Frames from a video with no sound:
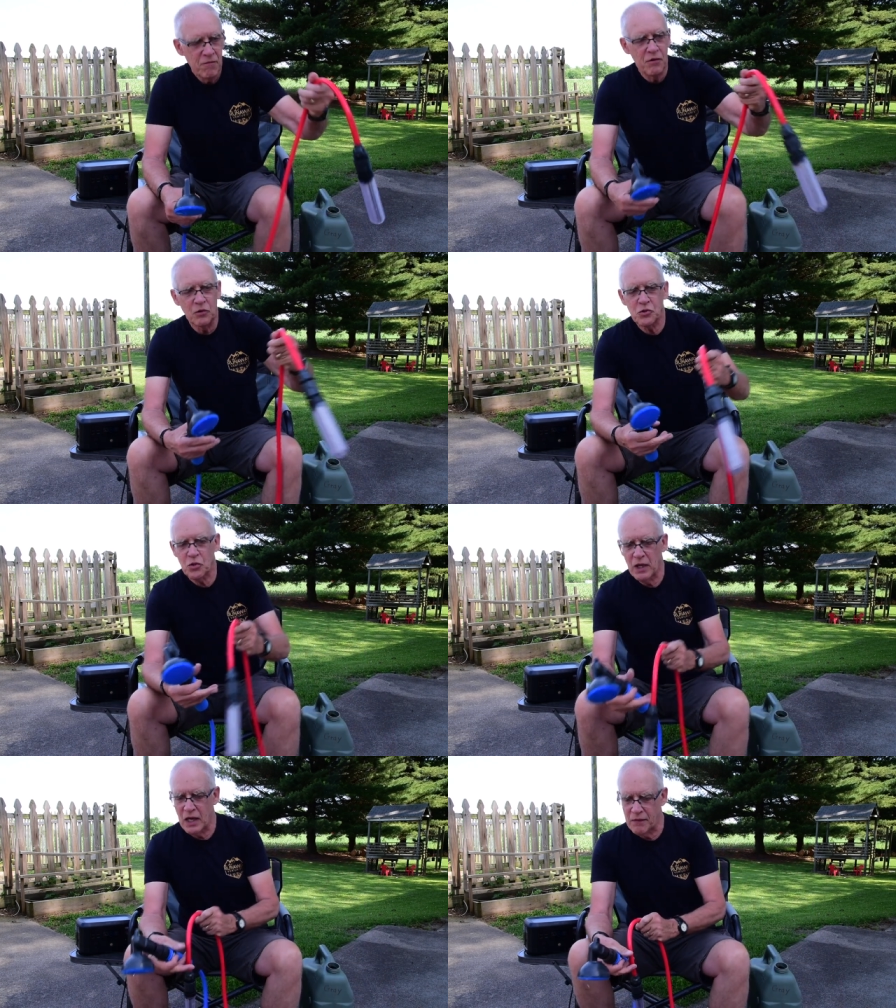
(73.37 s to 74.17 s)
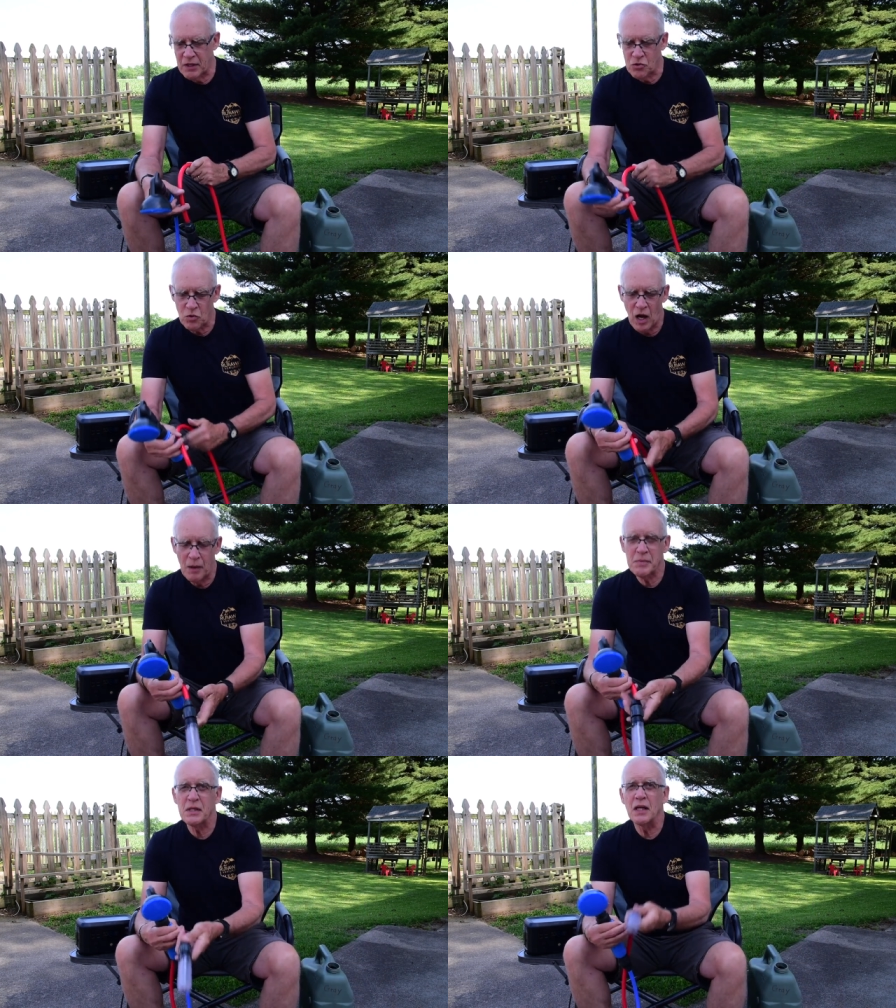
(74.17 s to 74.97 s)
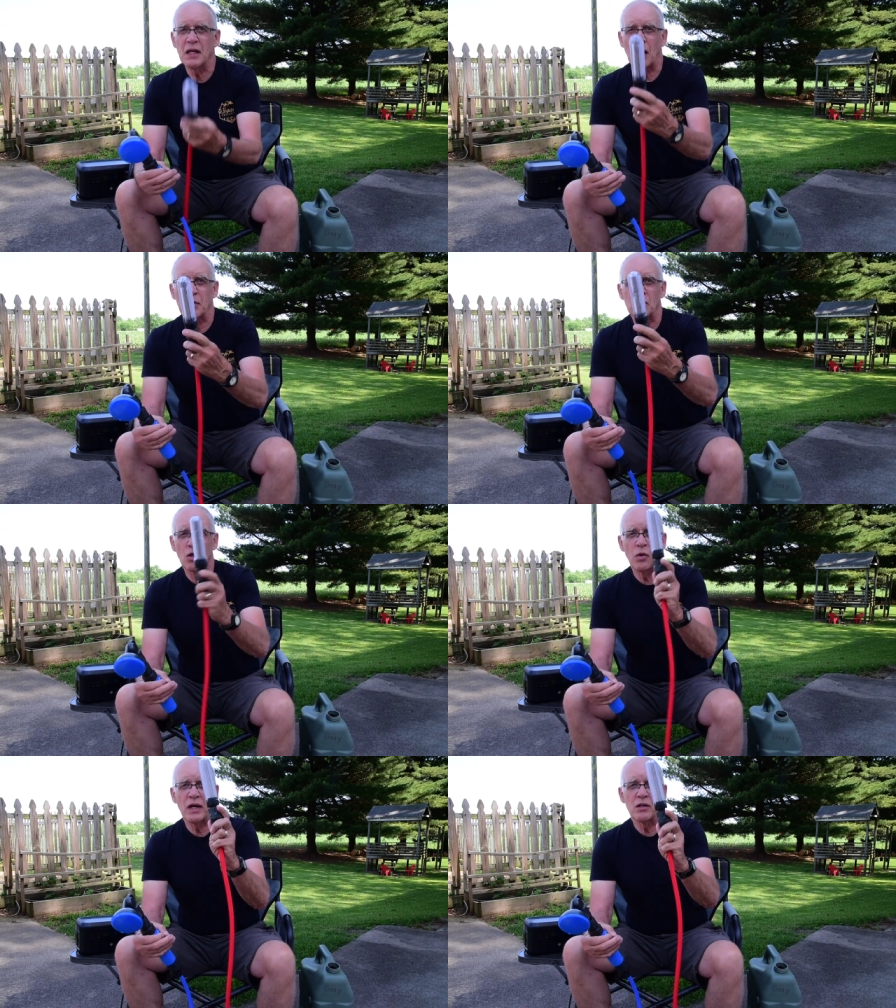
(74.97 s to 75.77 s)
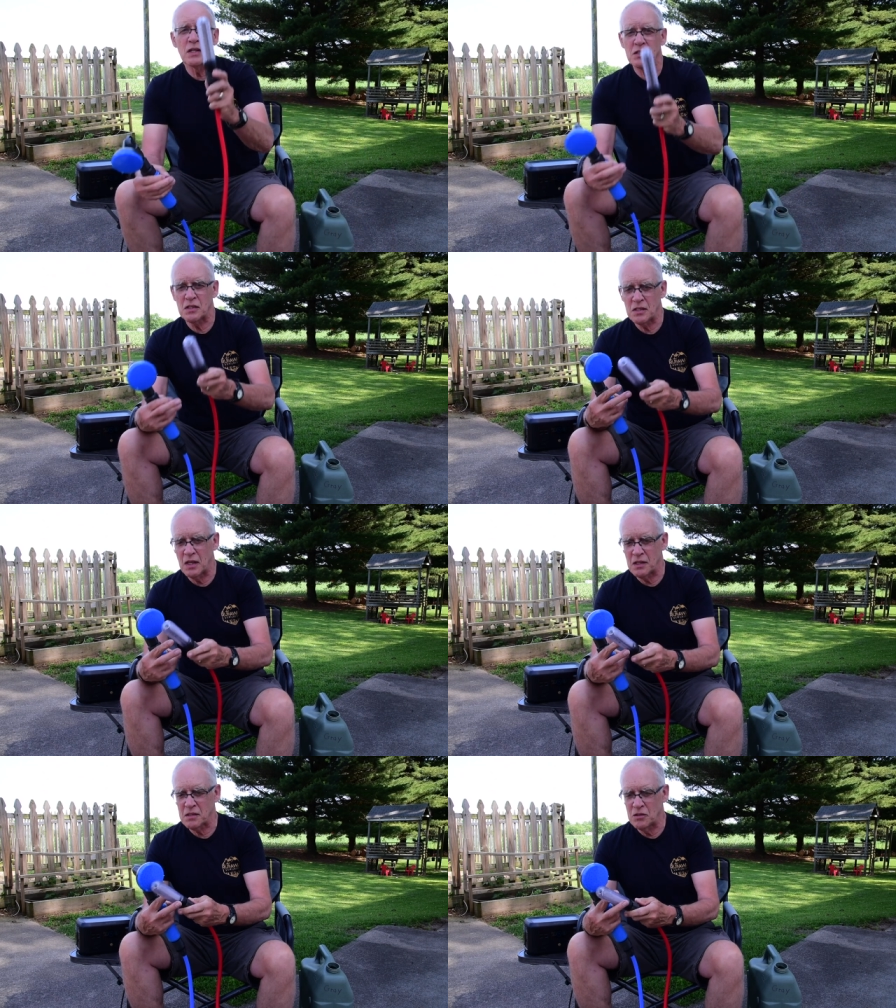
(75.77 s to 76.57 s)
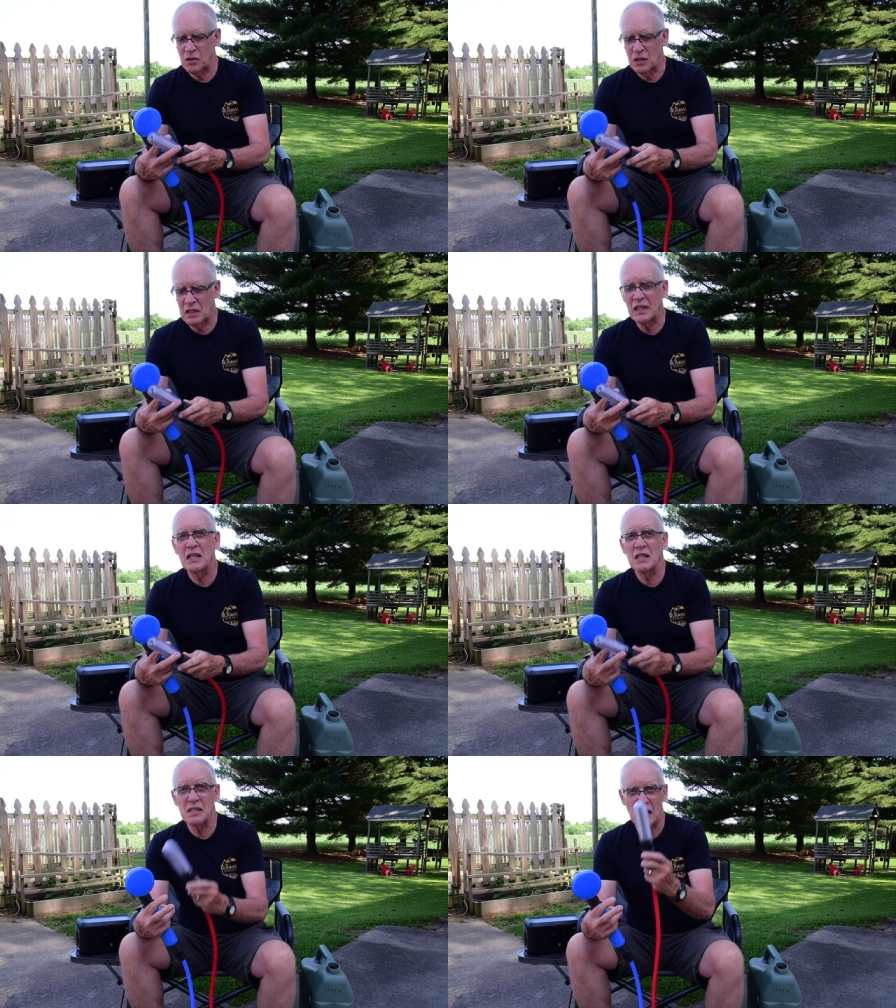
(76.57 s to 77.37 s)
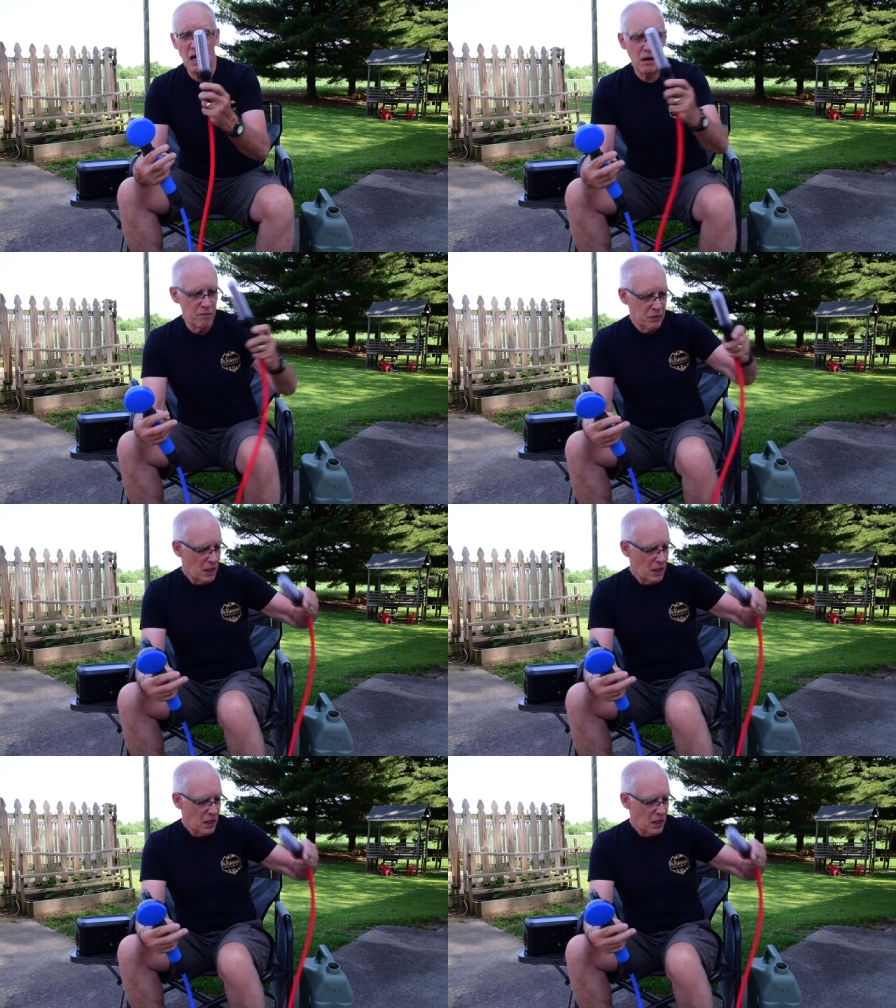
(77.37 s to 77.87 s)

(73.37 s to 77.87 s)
filter head that drops in. I'm going to go ahead and this is it's. You can clean this out.